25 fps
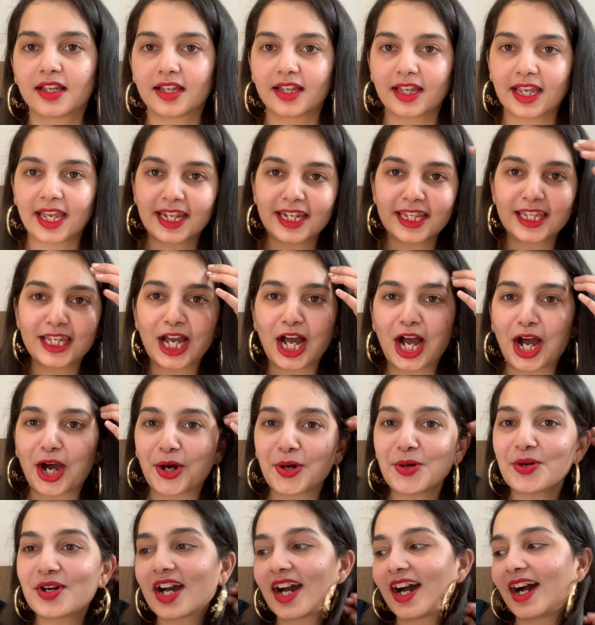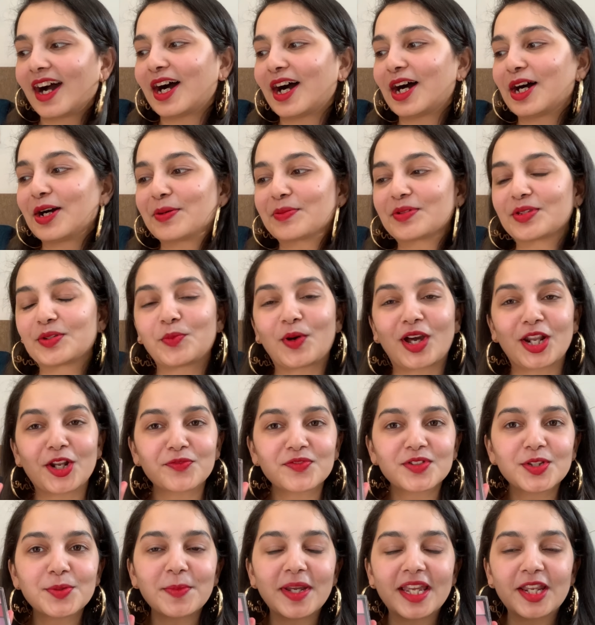Anyhow, one of
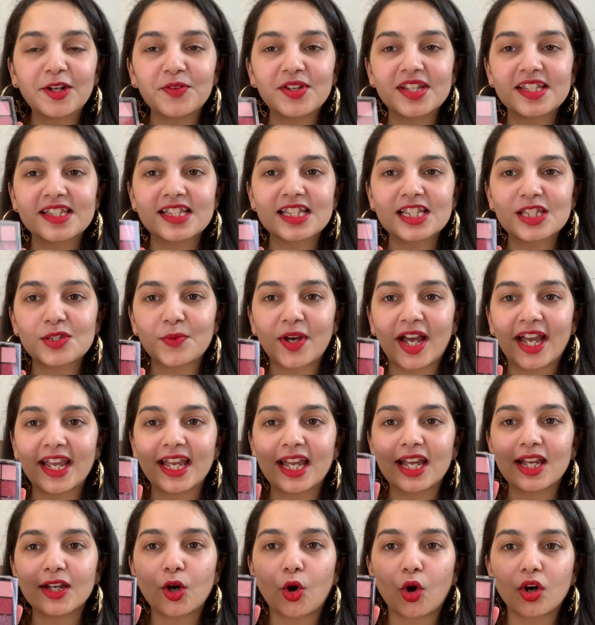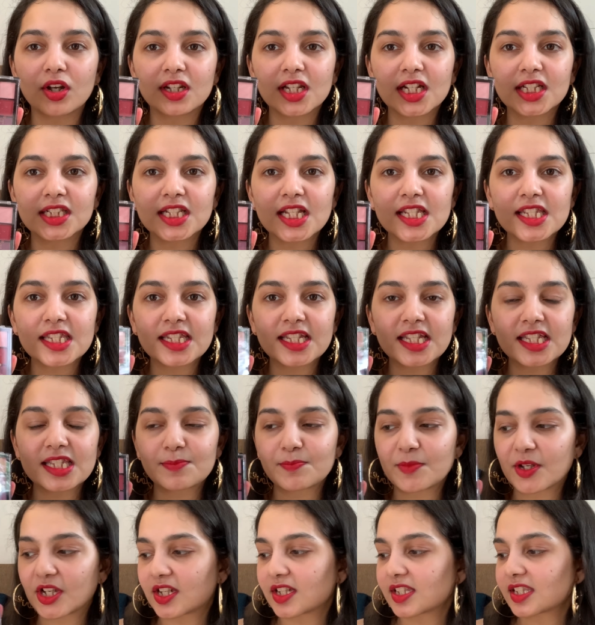the main reasons why I ordered this is
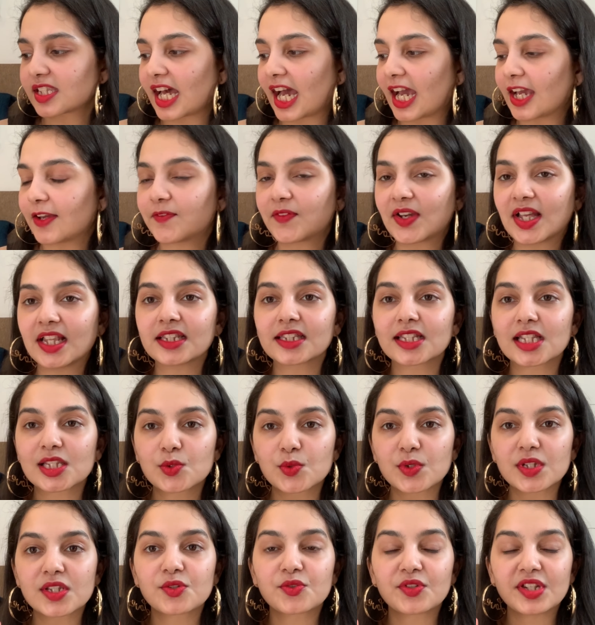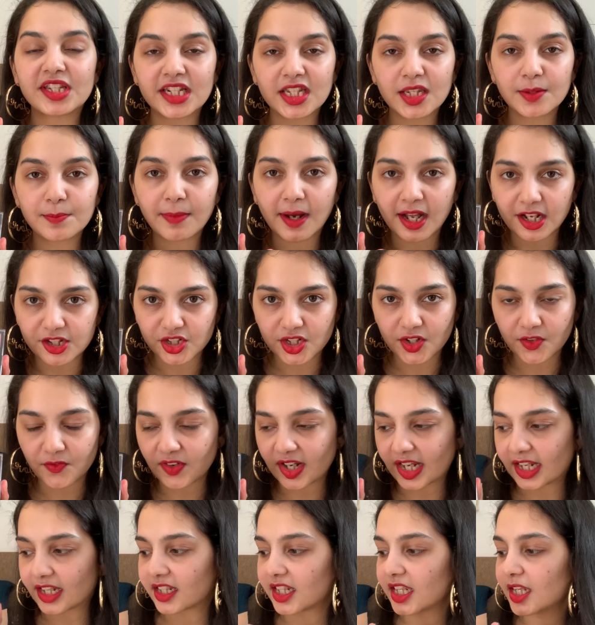because I felt this was really budget
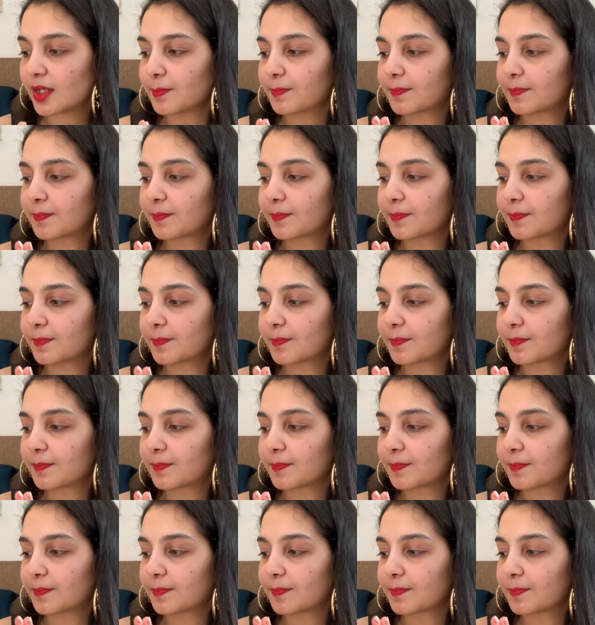friendly,